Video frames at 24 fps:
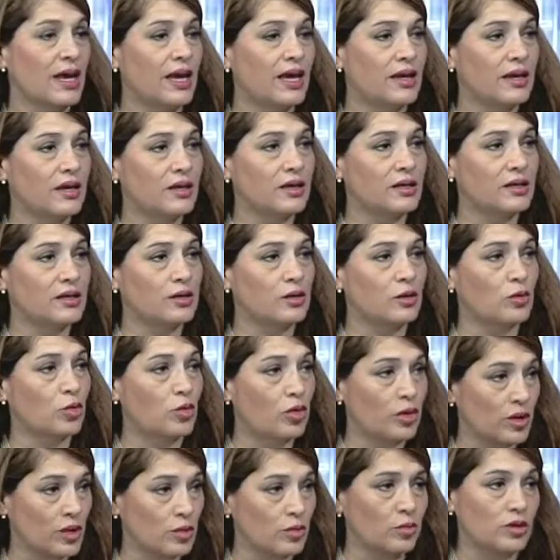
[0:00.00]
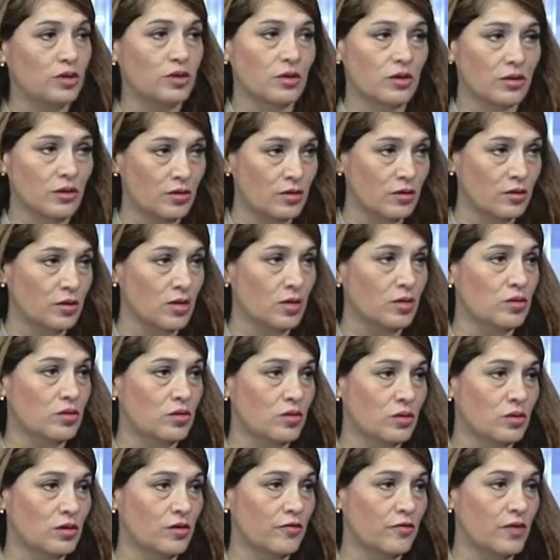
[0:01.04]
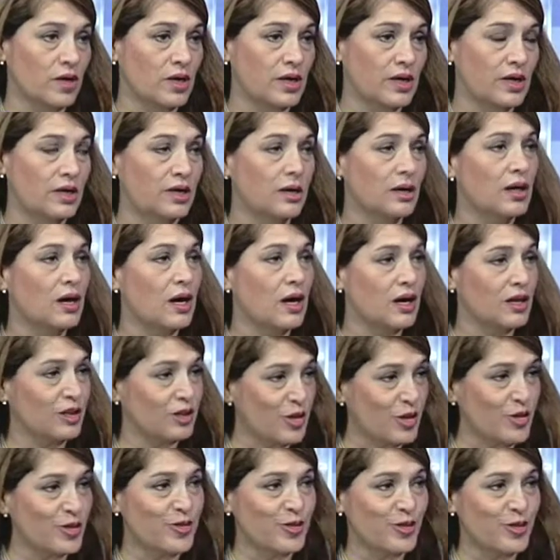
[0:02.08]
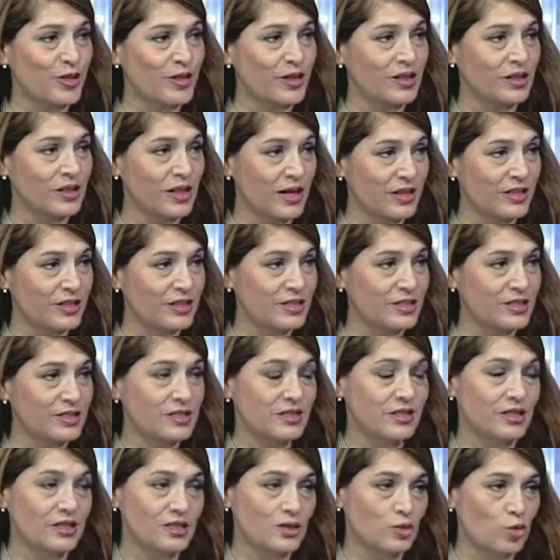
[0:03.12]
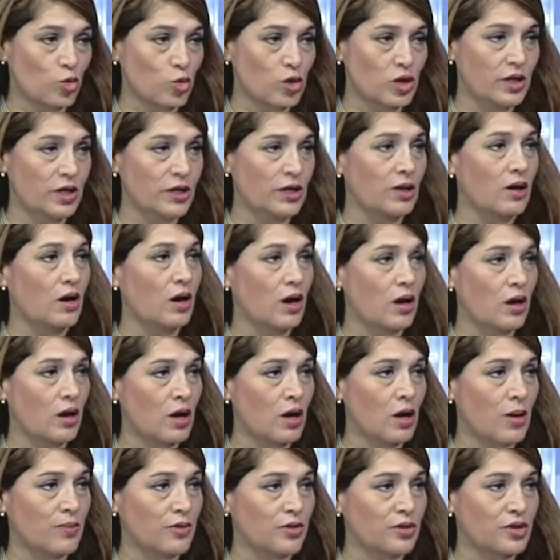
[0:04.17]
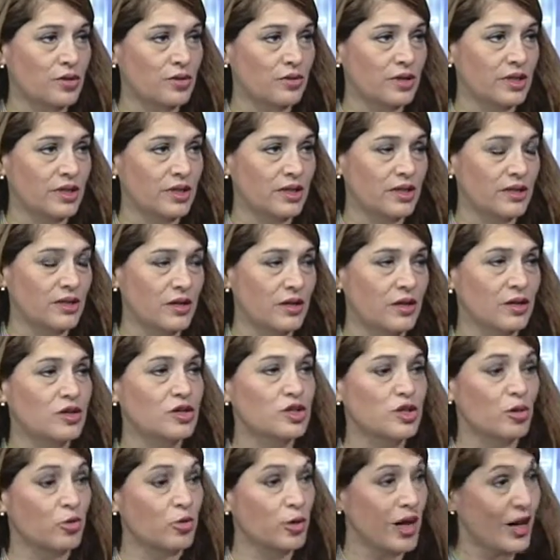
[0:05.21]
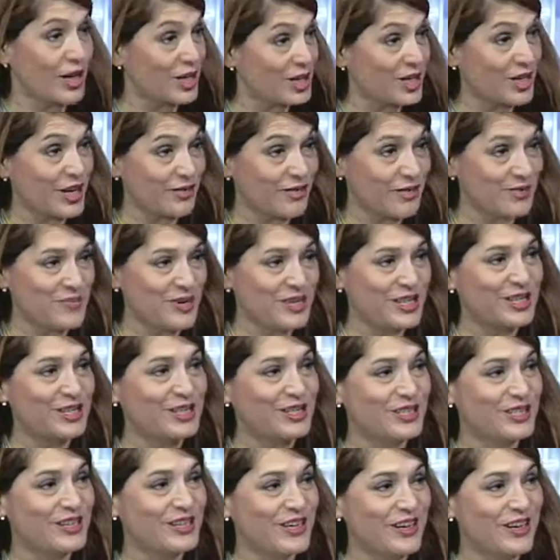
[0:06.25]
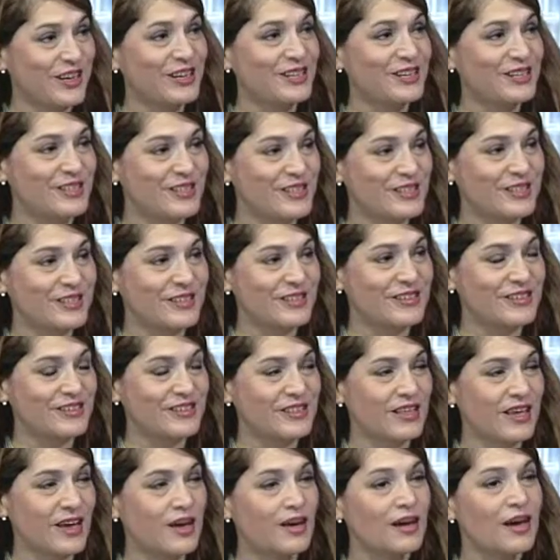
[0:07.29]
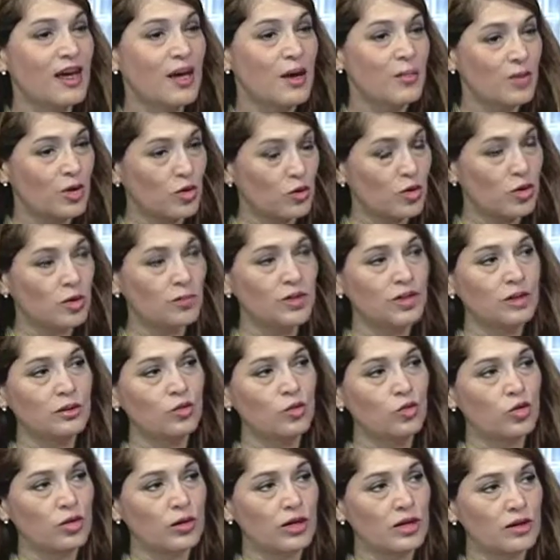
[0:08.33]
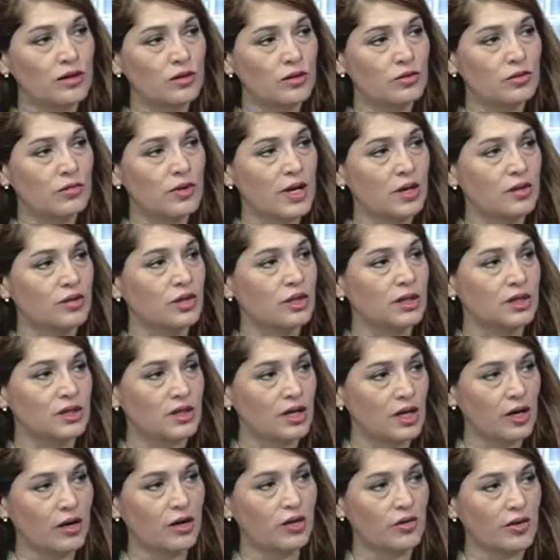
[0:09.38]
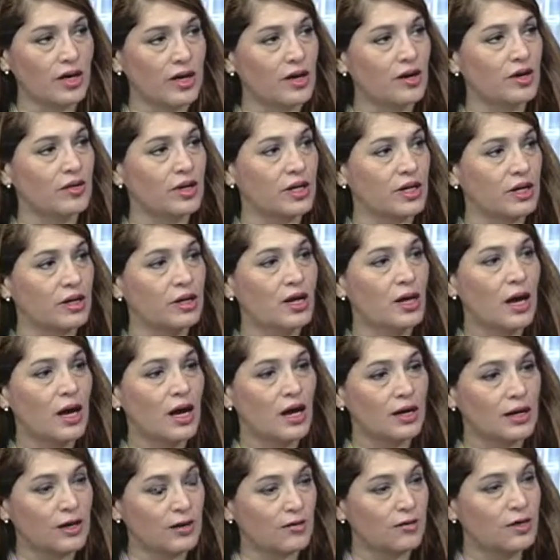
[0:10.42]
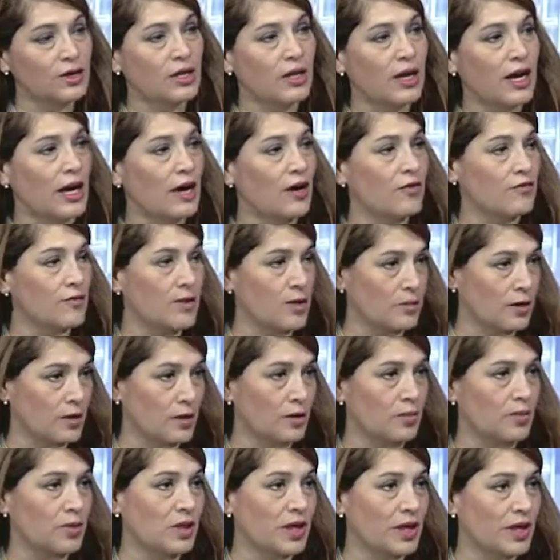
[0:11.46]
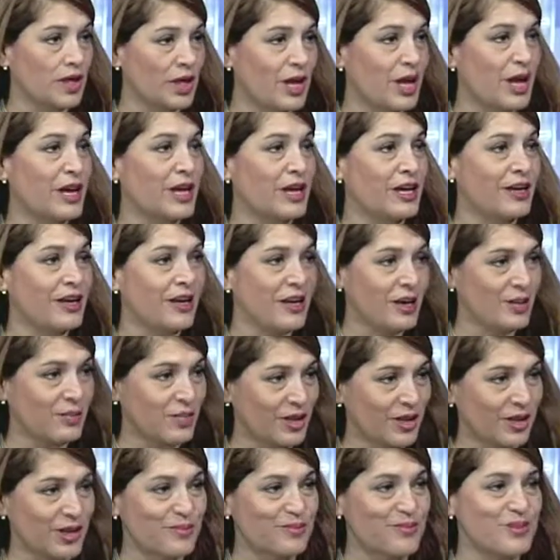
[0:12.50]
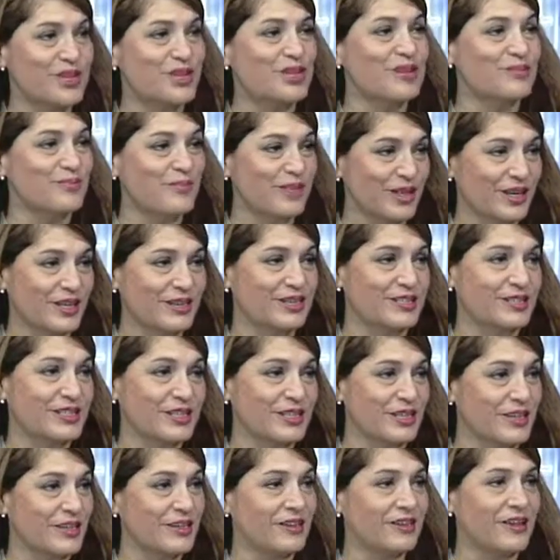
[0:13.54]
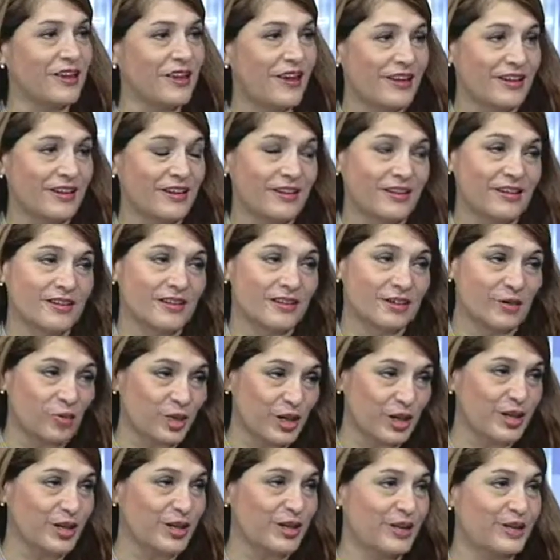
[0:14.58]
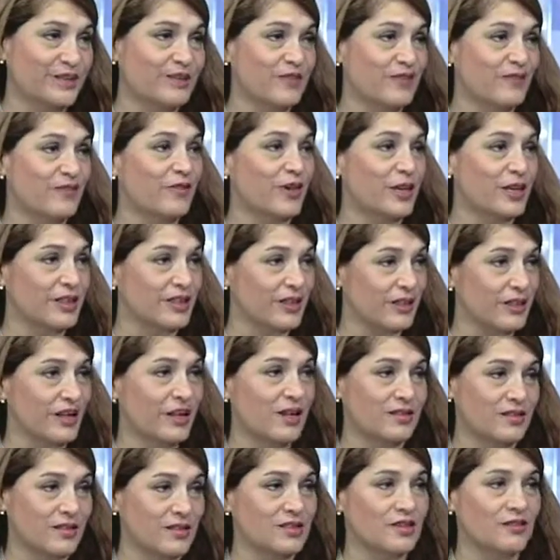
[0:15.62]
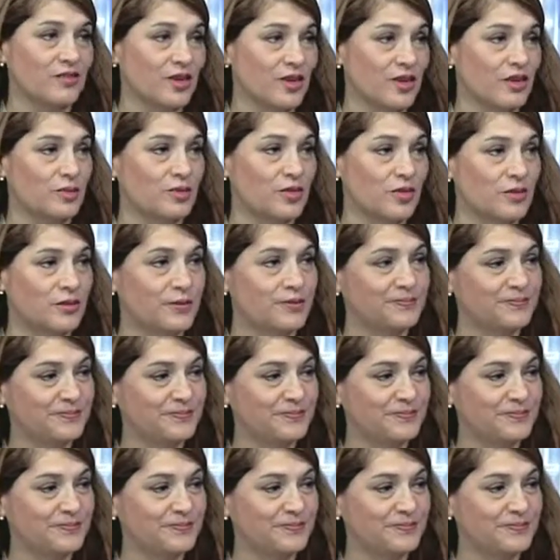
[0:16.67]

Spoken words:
and working with the local Irvine local electeds is one opportunity there. So we actually have a meeting today to discuss that, but we'll be working throughout the entire county to have maybe a plan A, plan B, and plan C, and we need to find the land that's available.